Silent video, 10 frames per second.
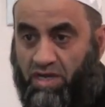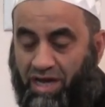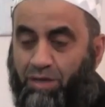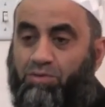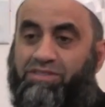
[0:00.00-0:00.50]

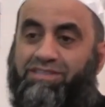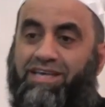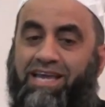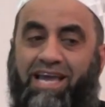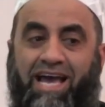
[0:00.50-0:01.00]
I would
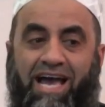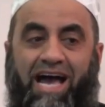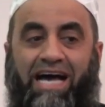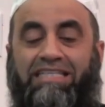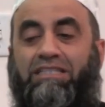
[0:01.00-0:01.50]
say
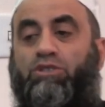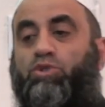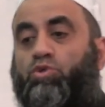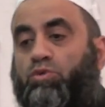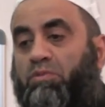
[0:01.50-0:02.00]

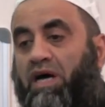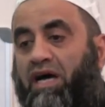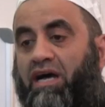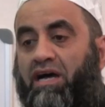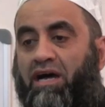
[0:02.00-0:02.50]

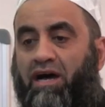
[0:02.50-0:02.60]
Antuma